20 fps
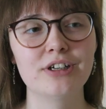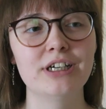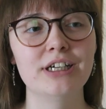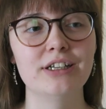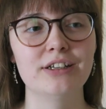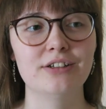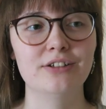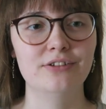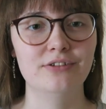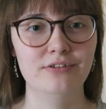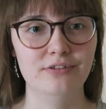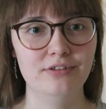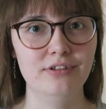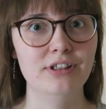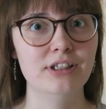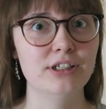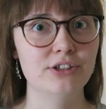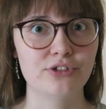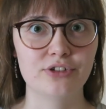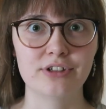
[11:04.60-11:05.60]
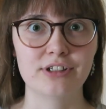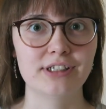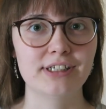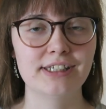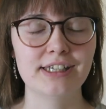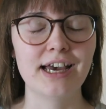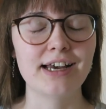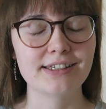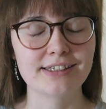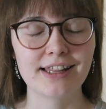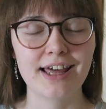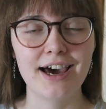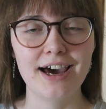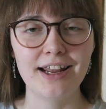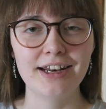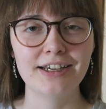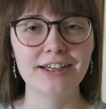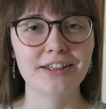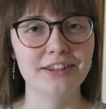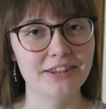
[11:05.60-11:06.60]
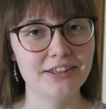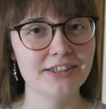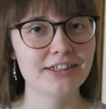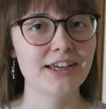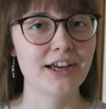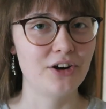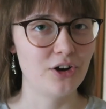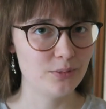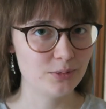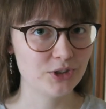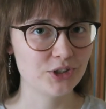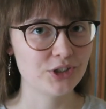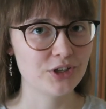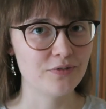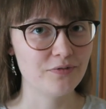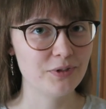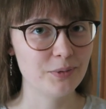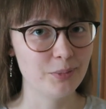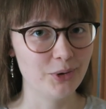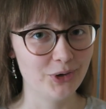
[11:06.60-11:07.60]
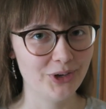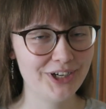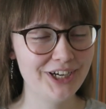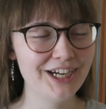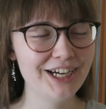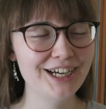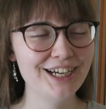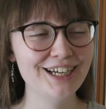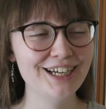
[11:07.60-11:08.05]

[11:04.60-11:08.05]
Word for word: it literally says that in the synopsis of the book.